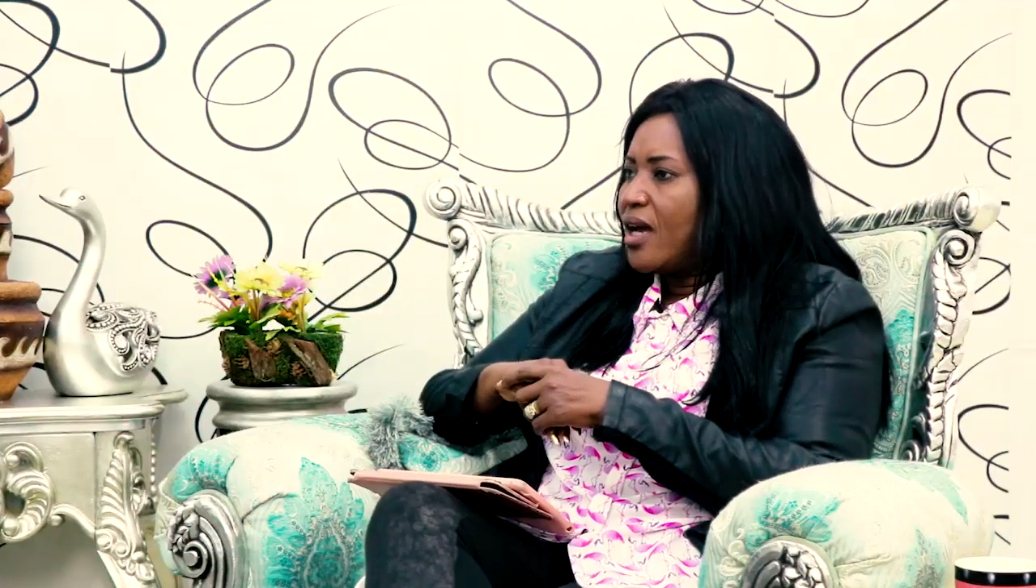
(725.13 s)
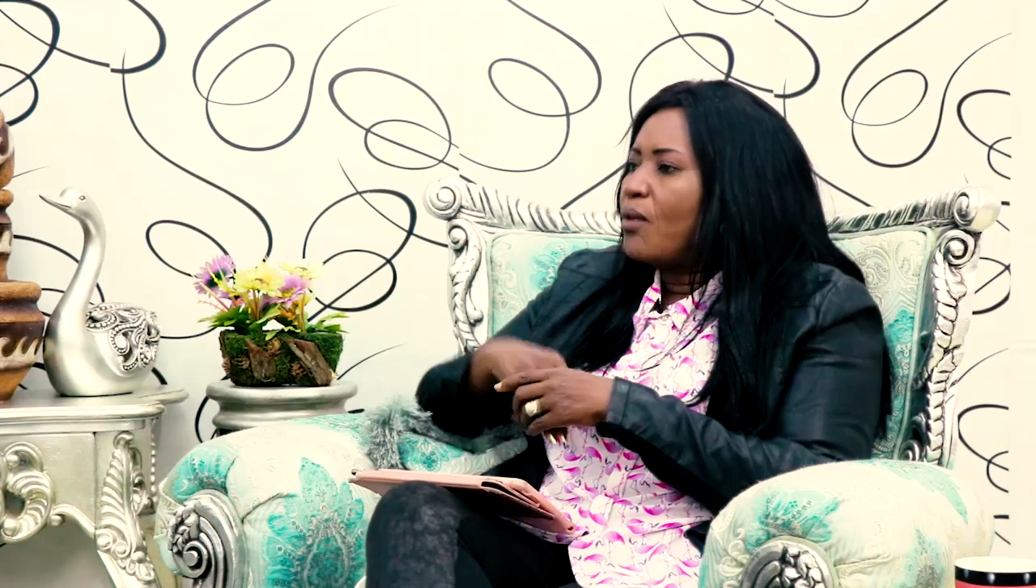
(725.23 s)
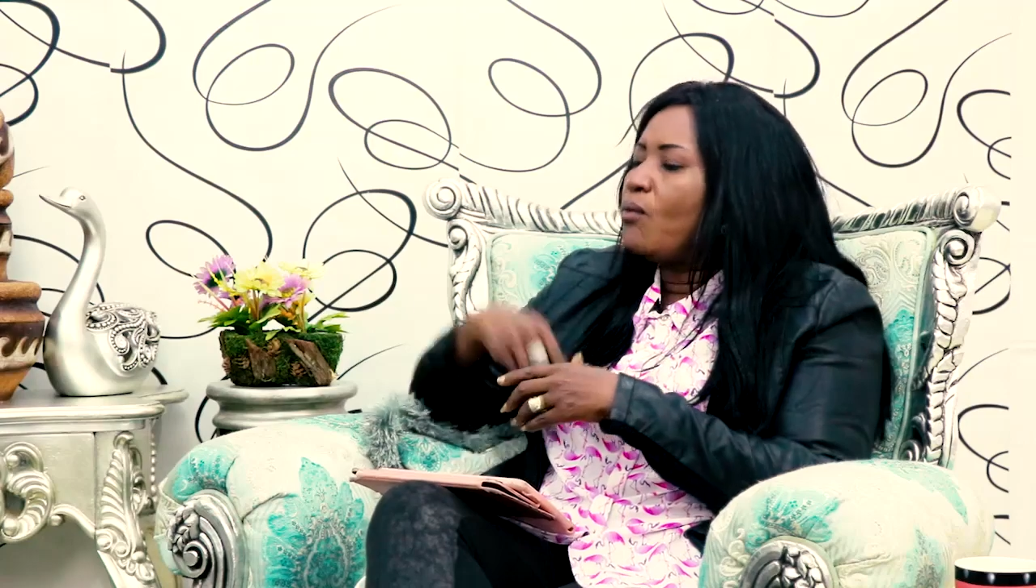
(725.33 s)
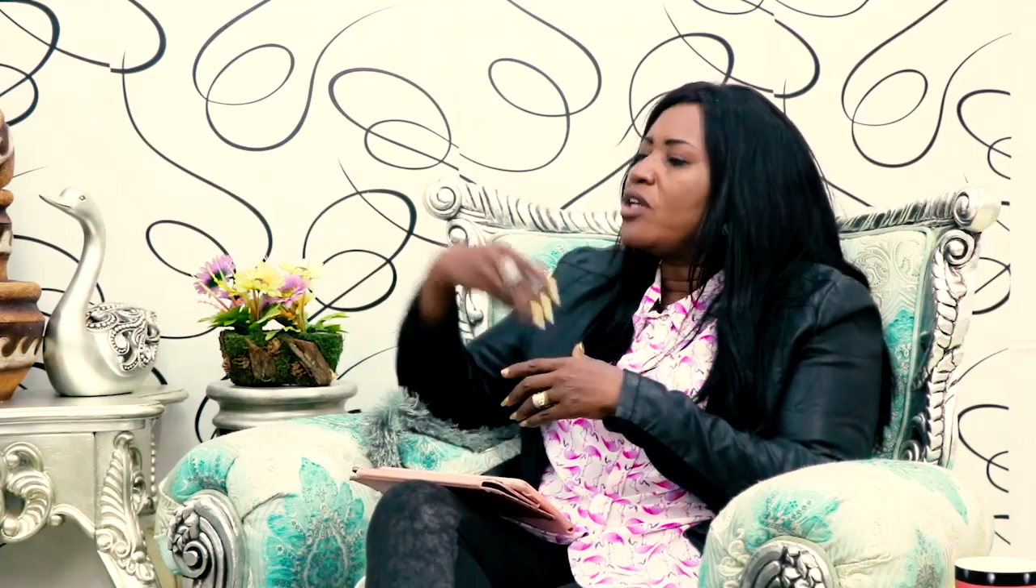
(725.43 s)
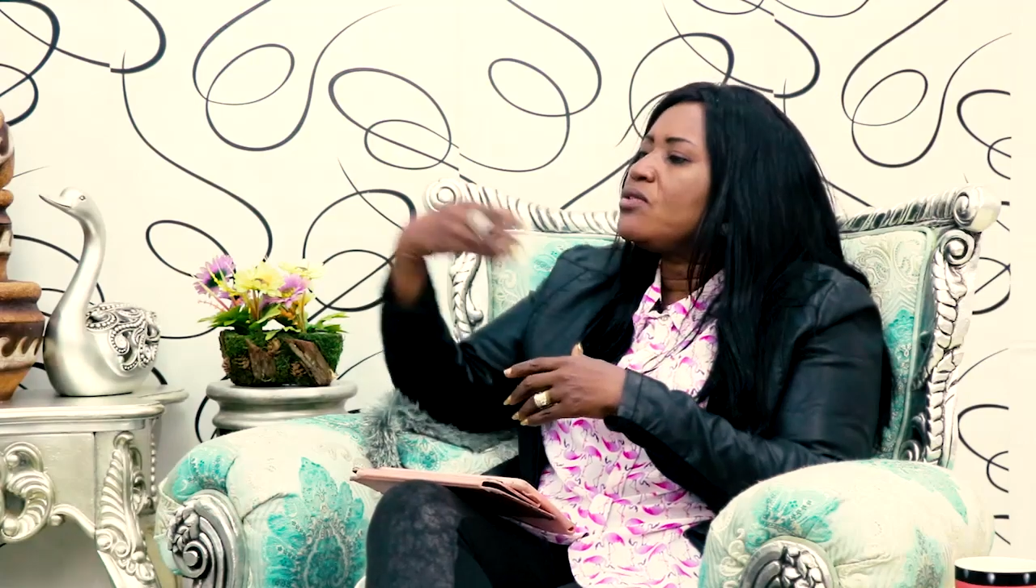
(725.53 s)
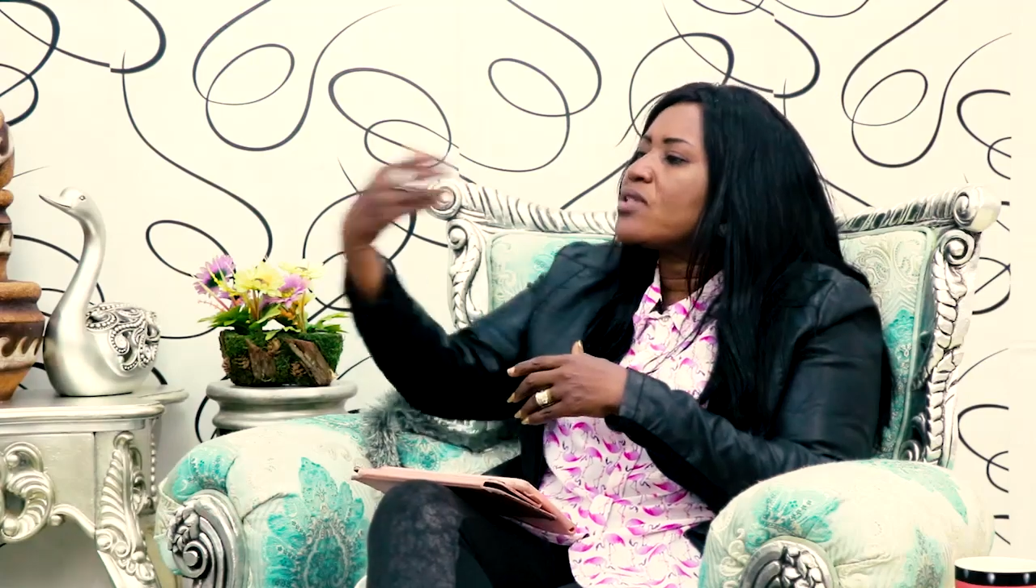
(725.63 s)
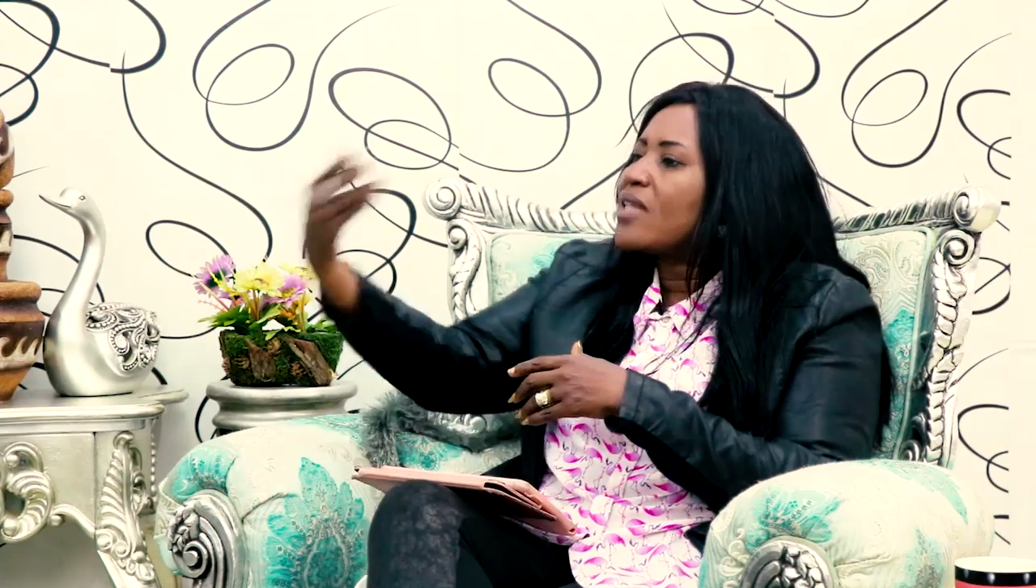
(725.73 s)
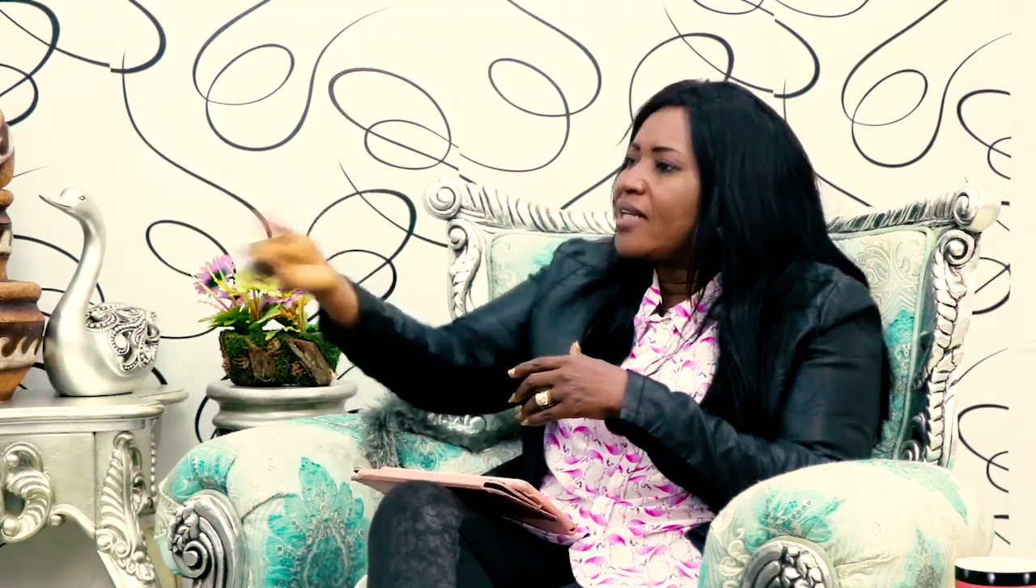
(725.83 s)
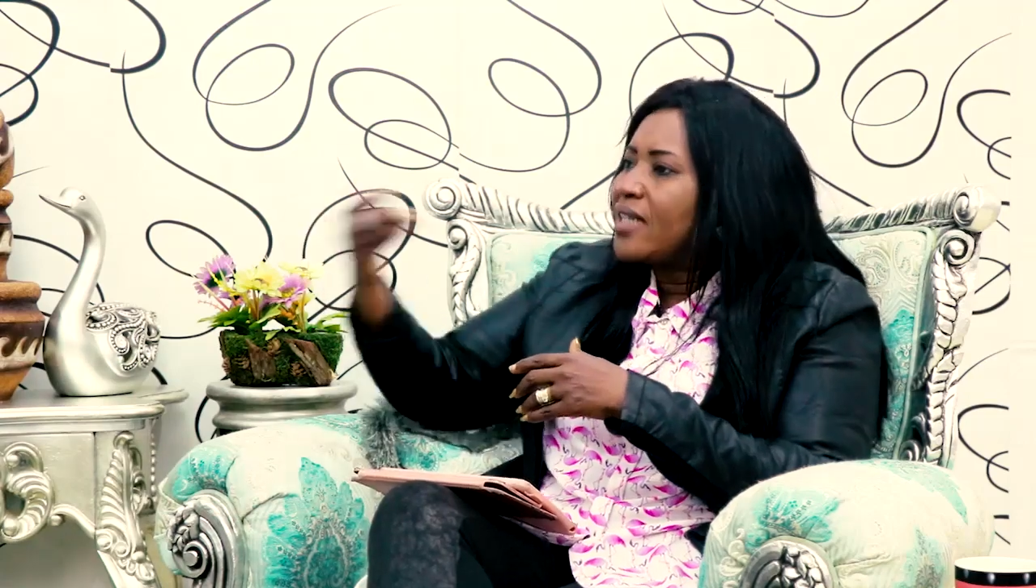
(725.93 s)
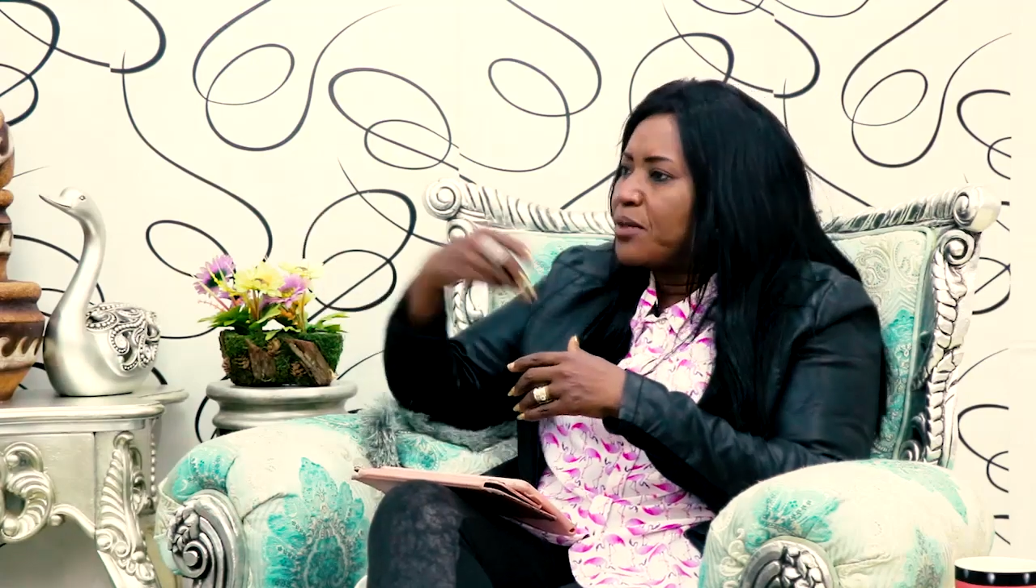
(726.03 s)
And when you
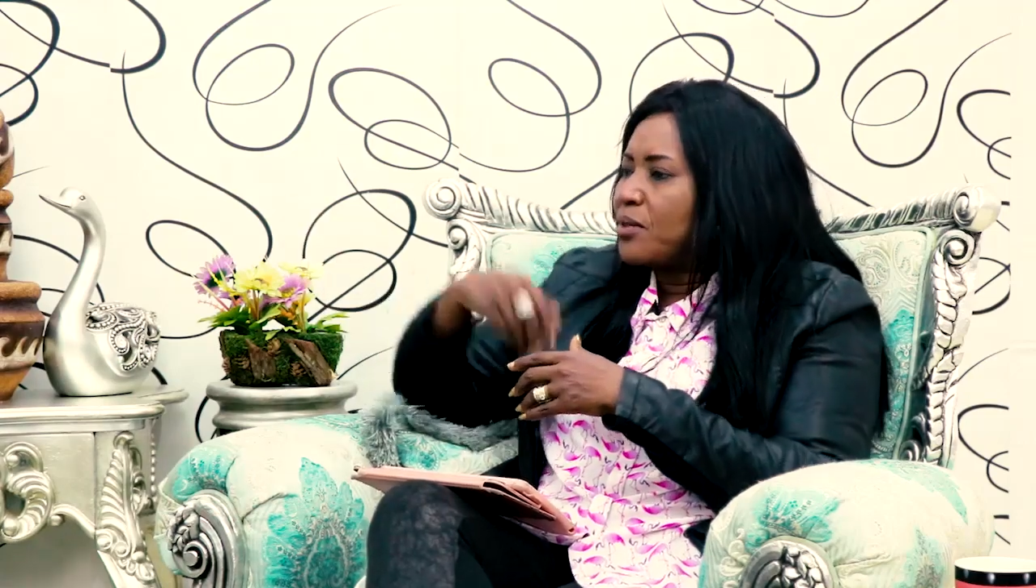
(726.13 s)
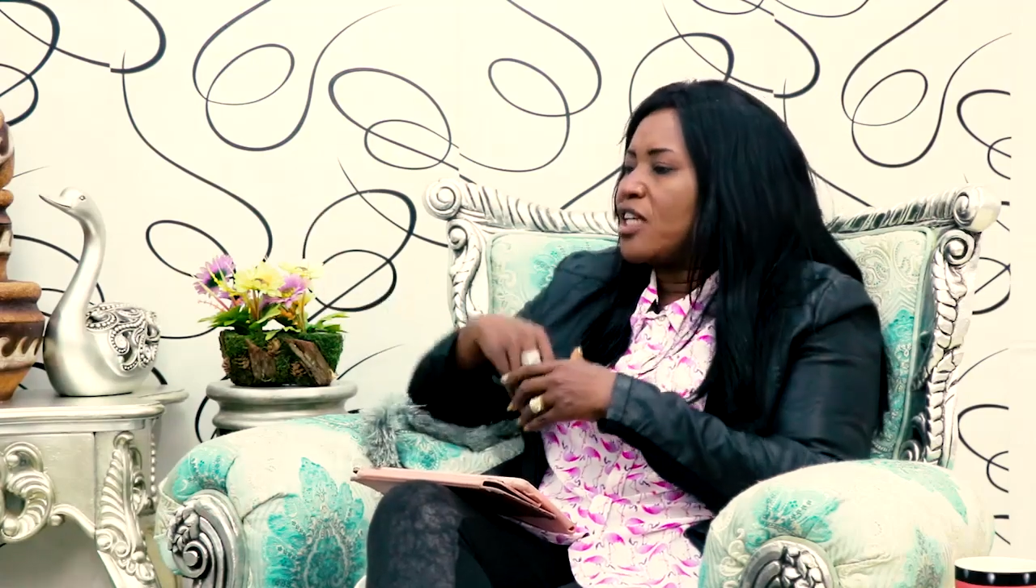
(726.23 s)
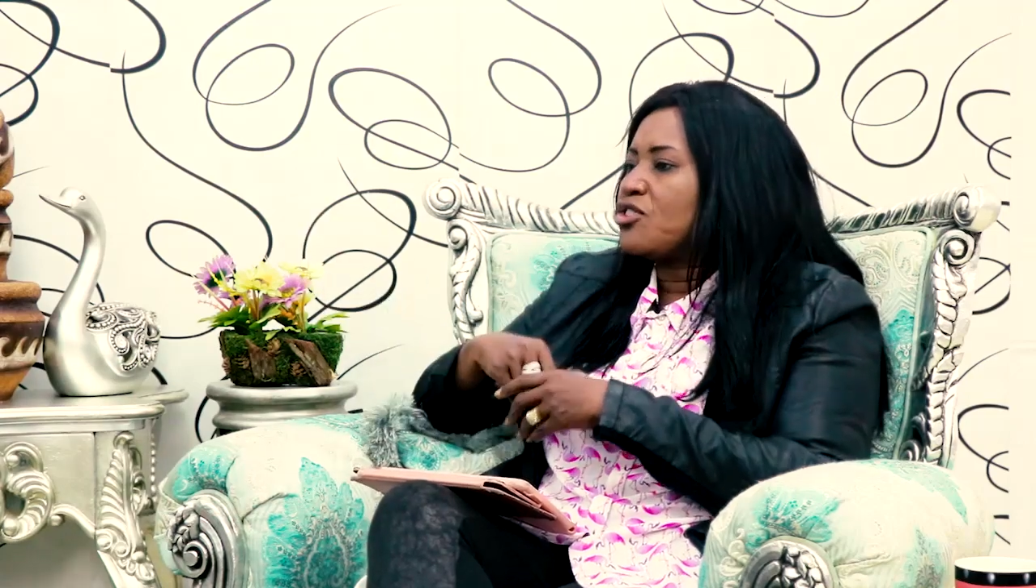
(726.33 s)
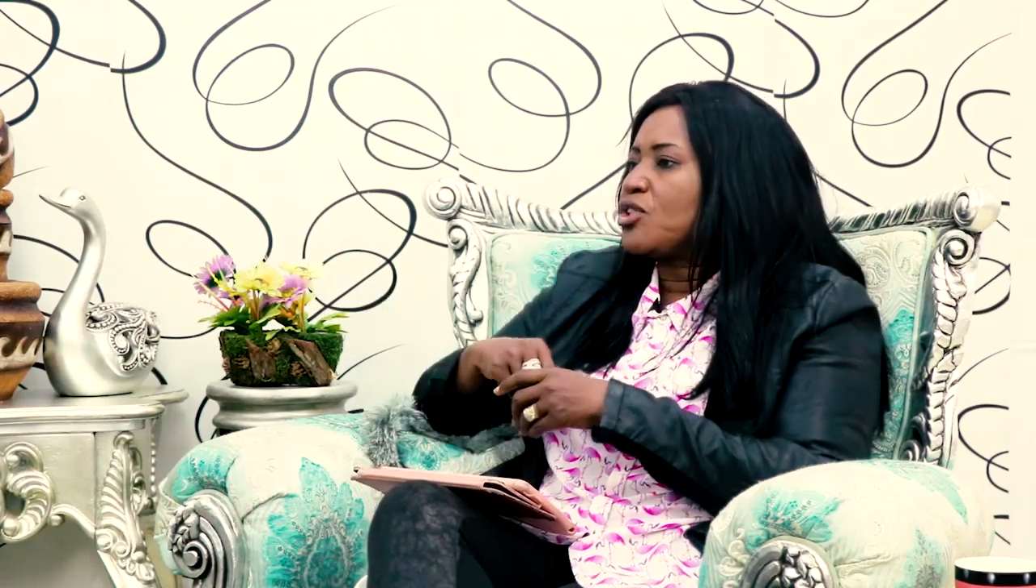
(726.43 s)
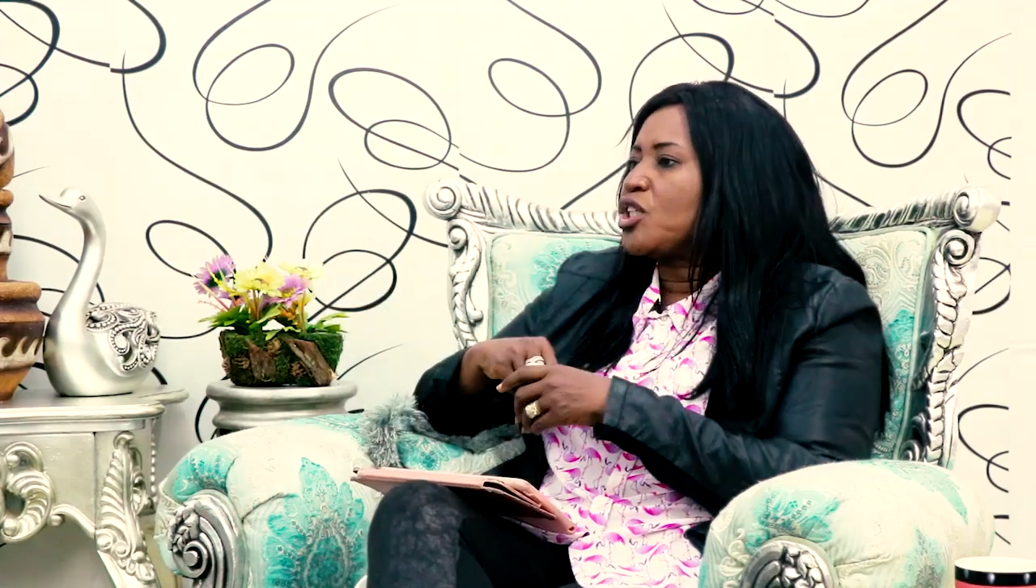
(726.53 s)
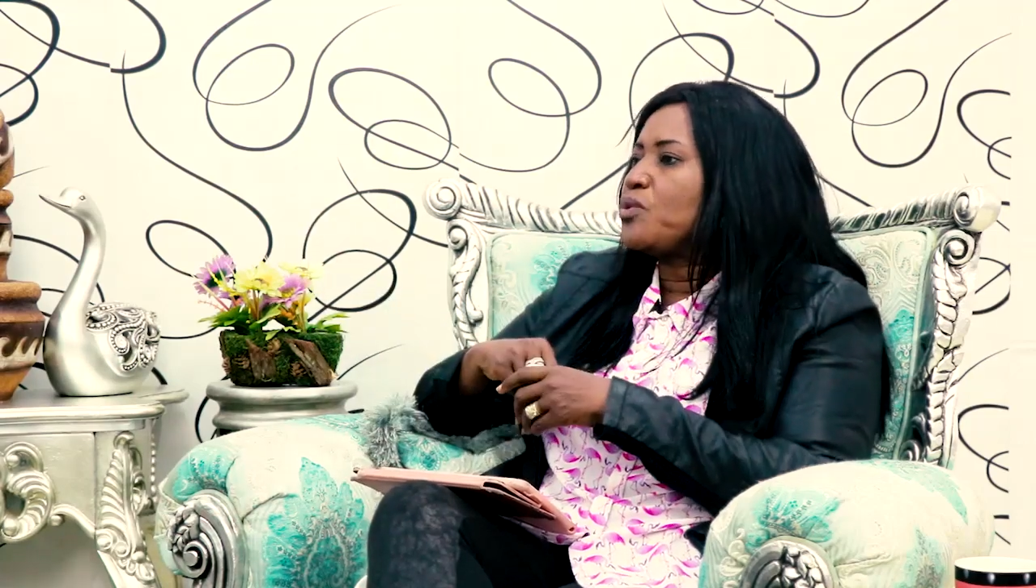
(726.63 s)
start that relationship,